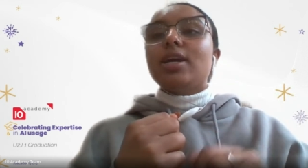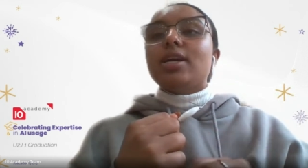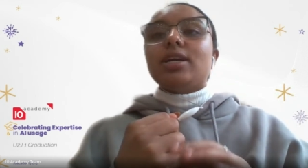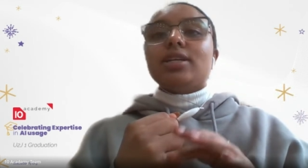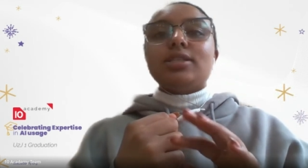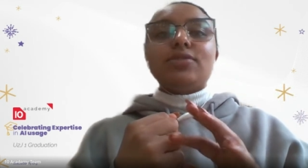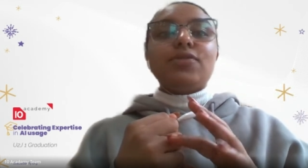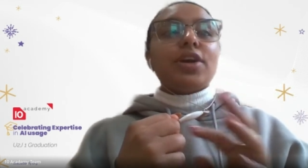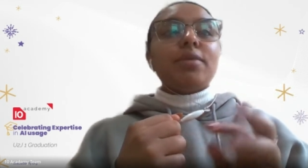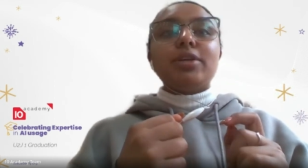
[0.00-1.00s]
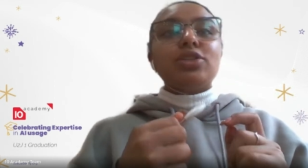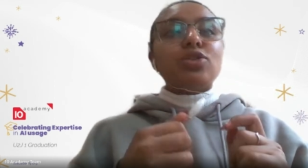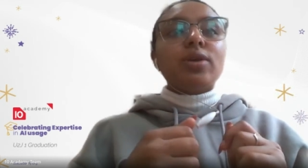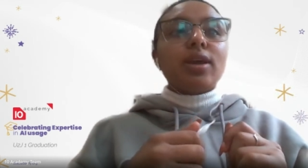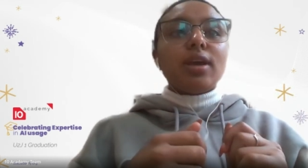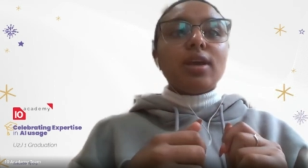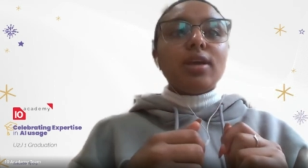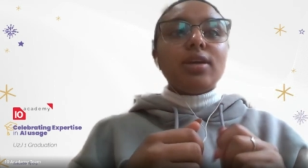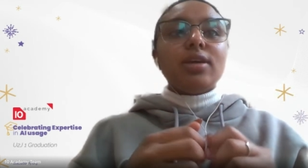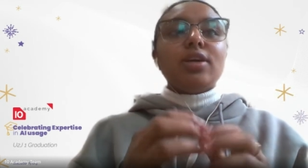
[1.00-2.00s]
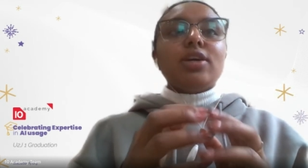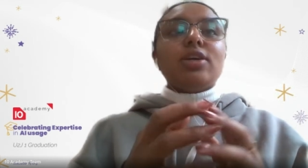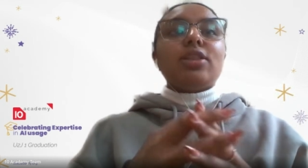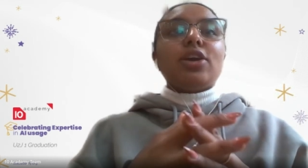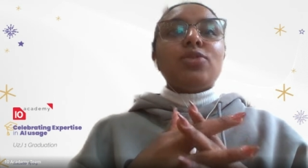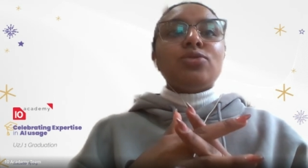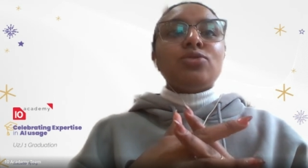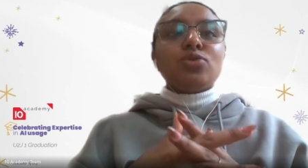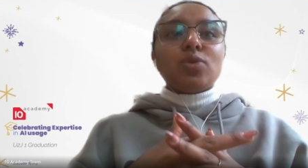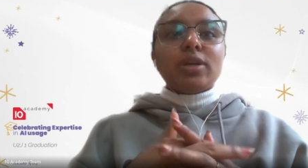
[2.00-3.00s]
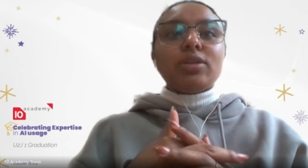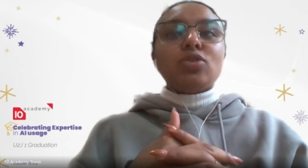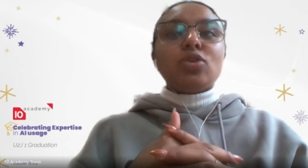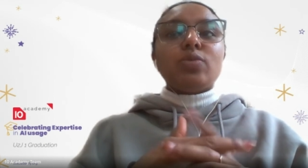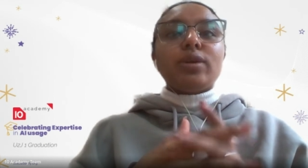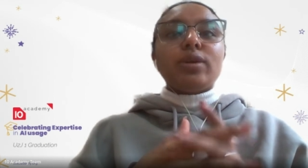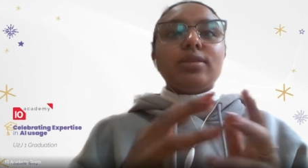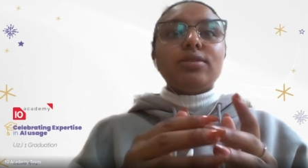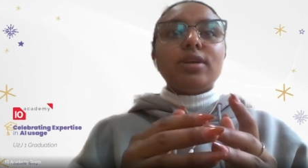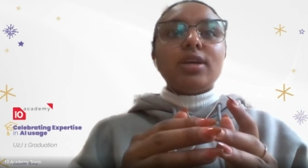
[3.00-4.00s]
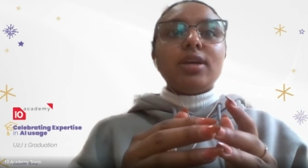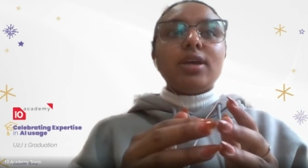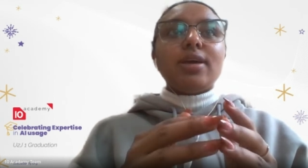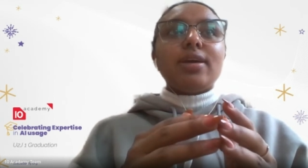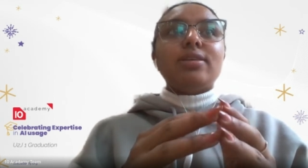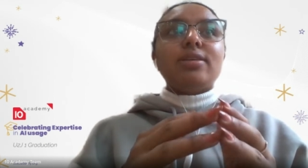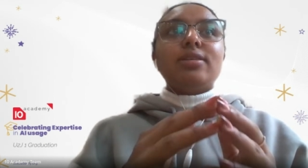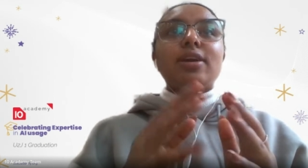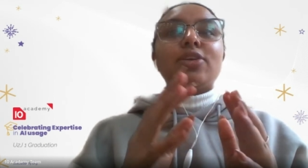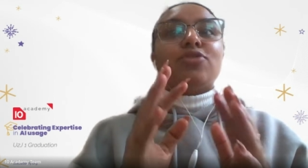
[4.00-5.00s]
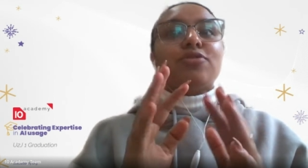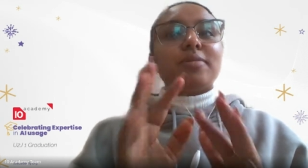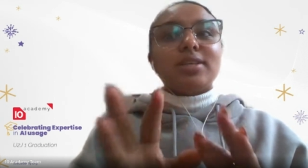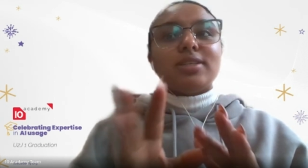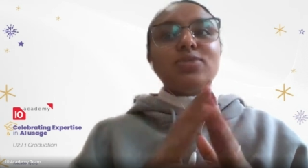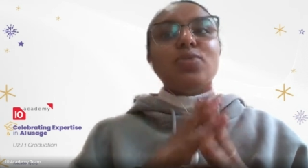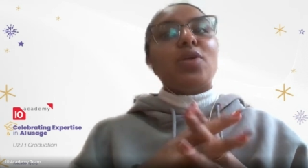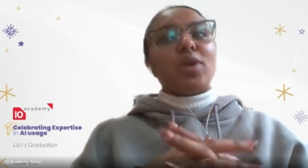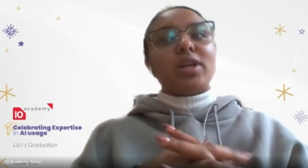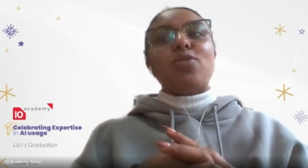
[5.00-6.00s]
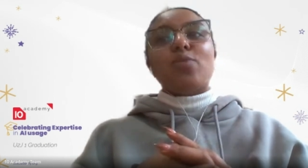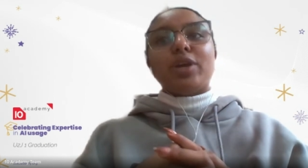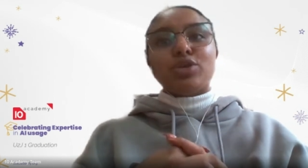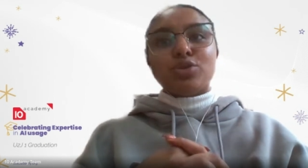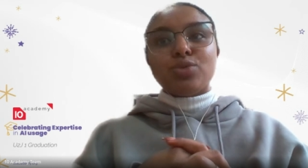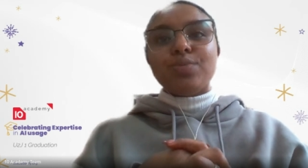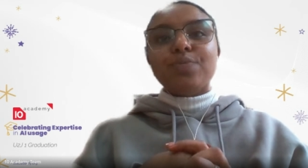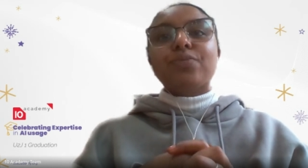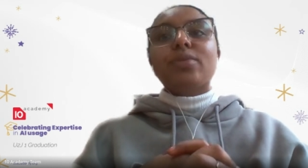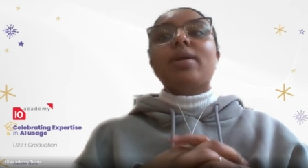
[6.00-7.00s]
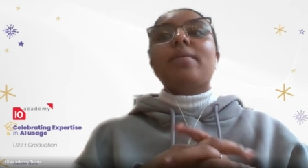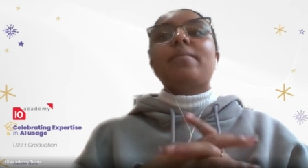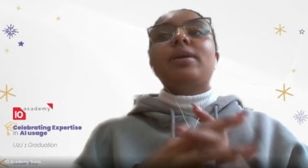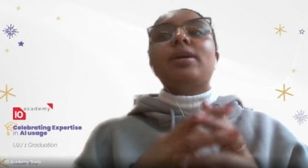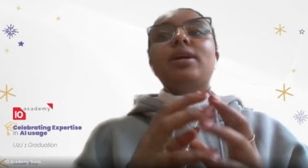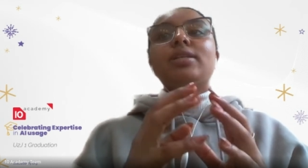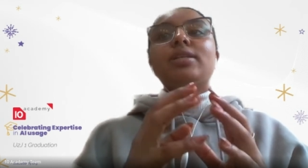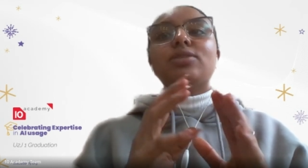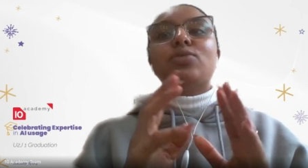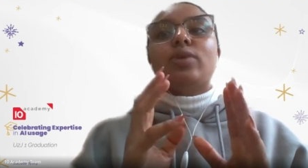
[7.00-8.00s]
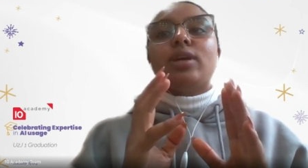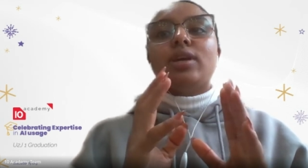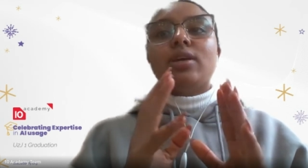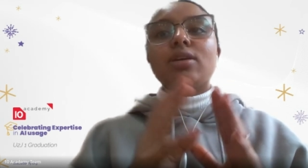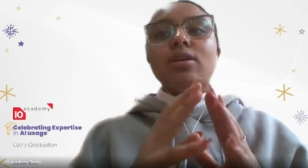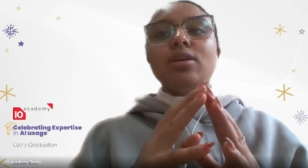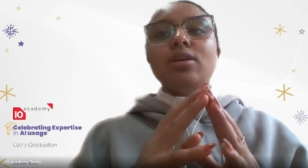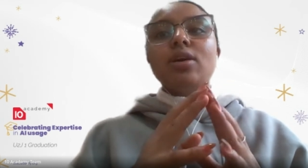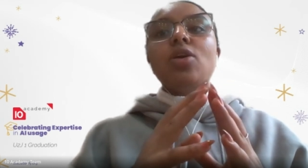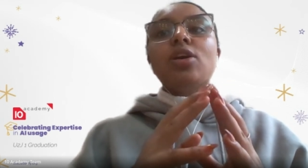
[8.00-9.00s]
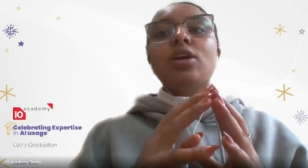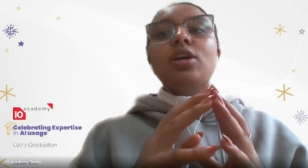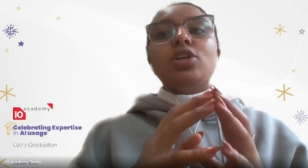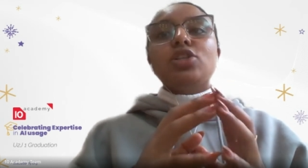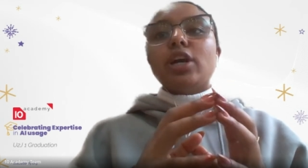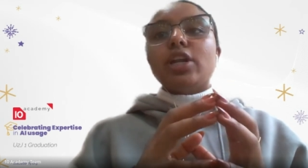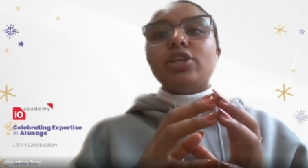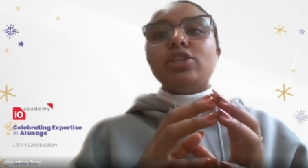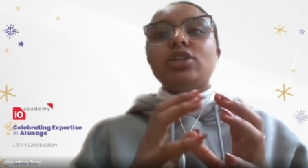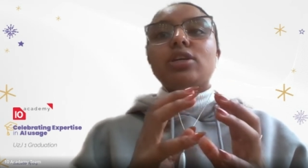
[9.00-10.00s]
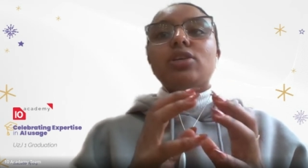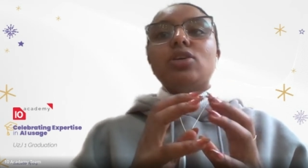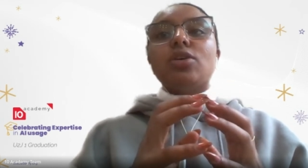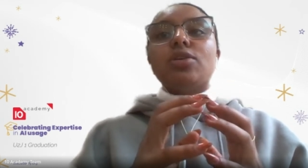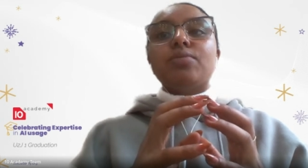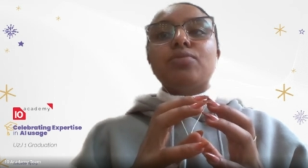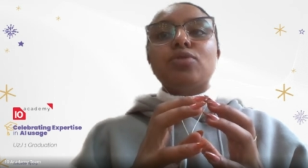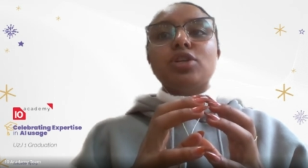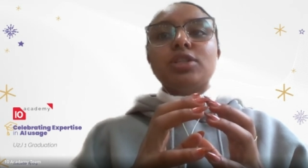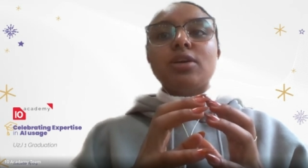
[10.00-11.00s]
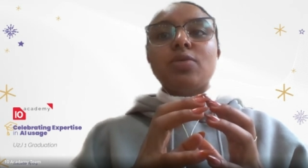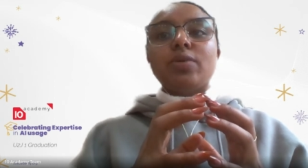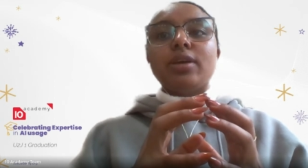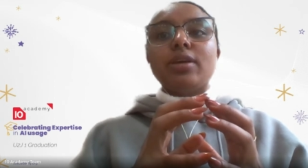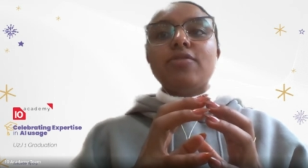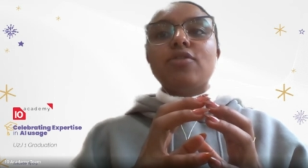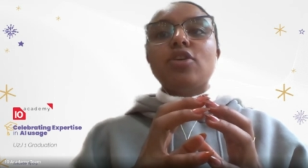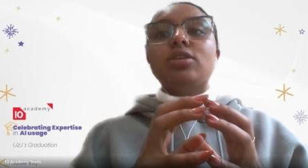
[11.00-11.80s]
it's very much okay that you joined on week three and that you've missed week one and week two because we uh, our challenge and our projects that we give are